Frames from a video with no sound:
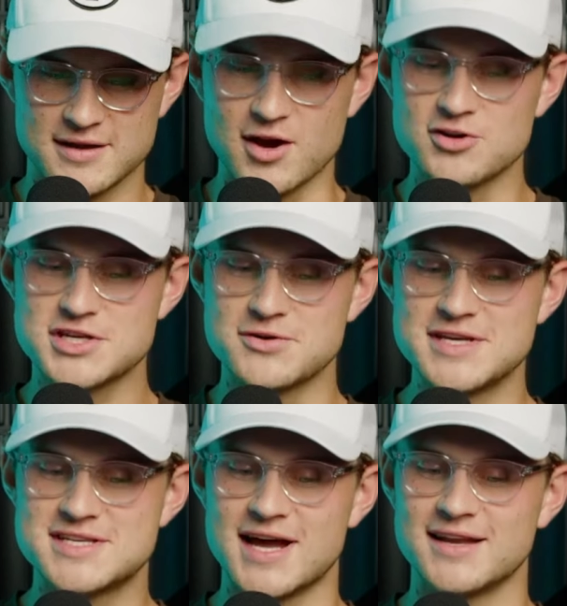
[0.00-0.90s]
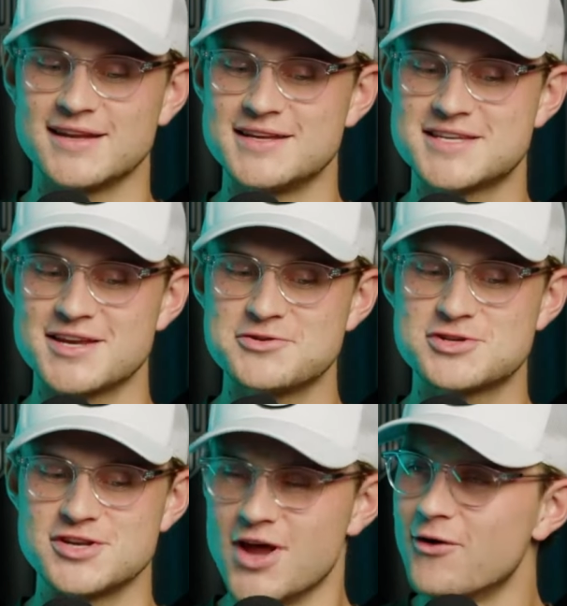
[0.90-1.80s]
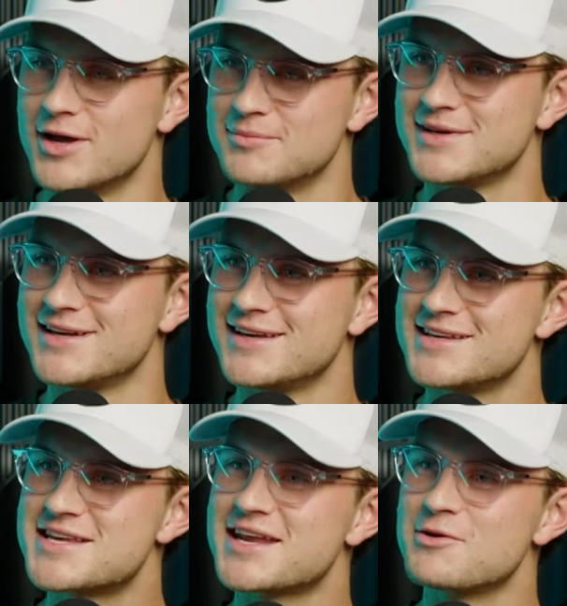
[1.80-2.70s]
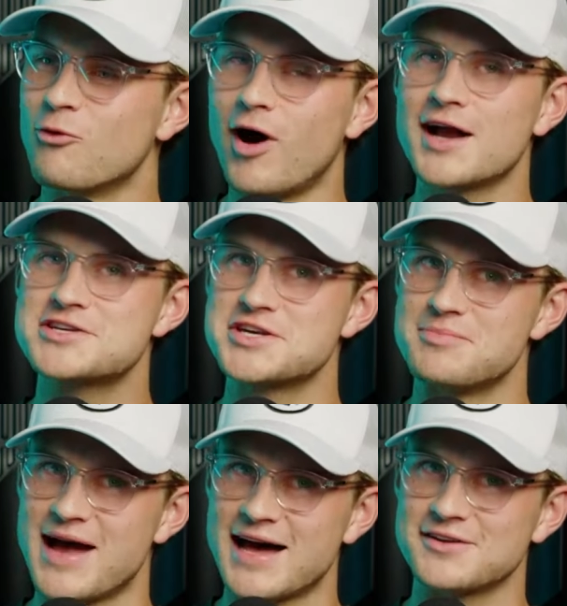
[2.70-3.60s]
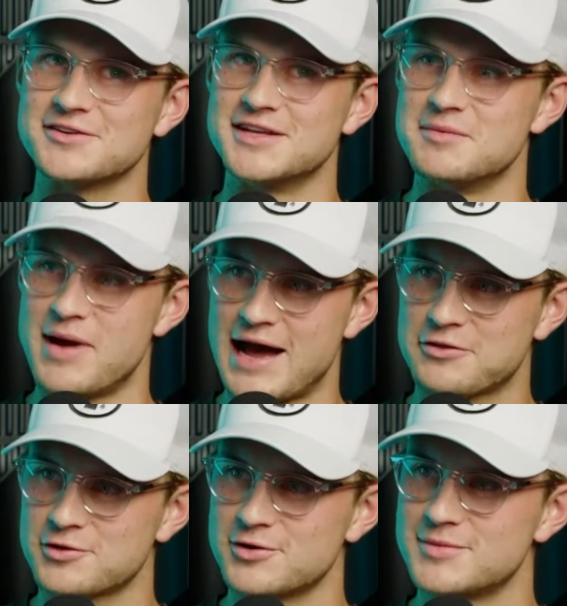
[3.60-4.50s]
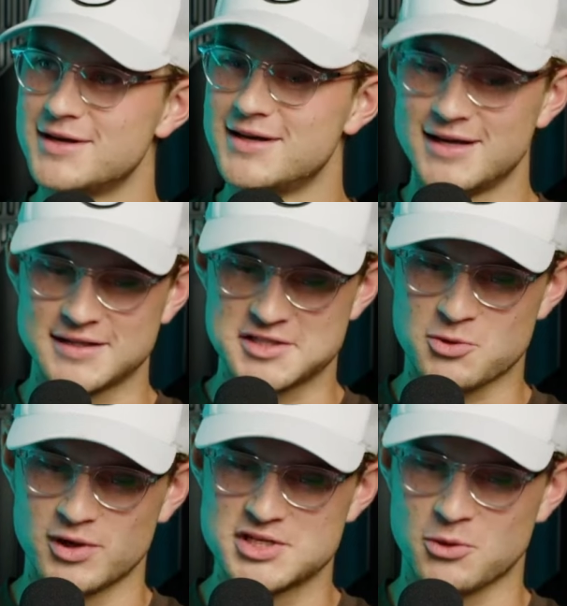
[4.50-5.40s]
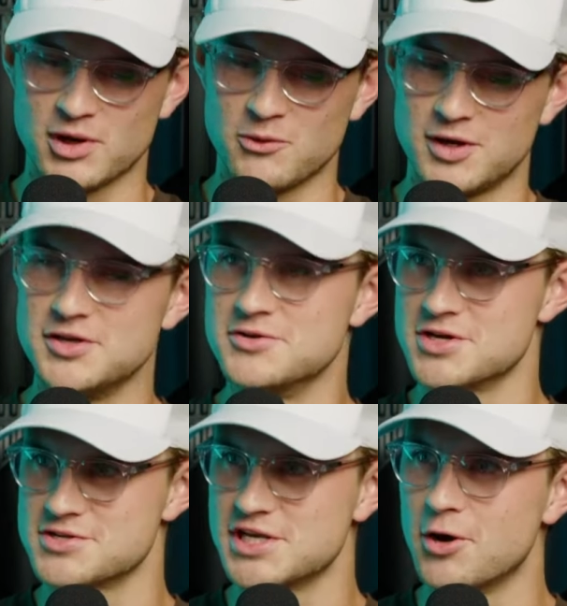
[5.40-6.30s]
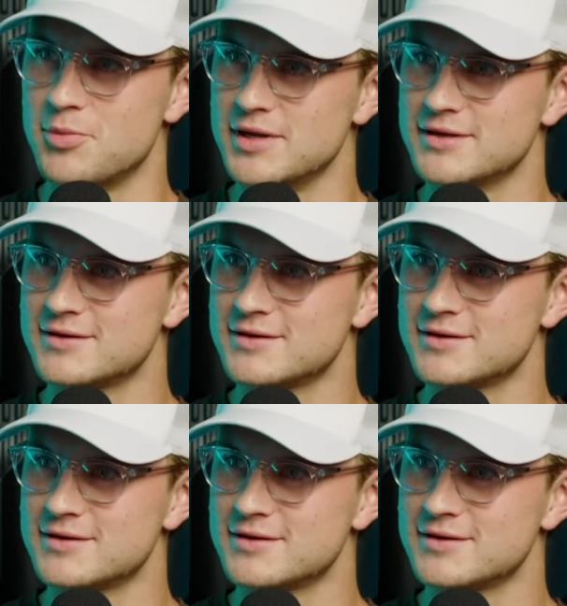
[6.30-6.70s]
Also, he said you should know him. He said he watched your paddle in the bathroom at the 2021 New Jersey Open.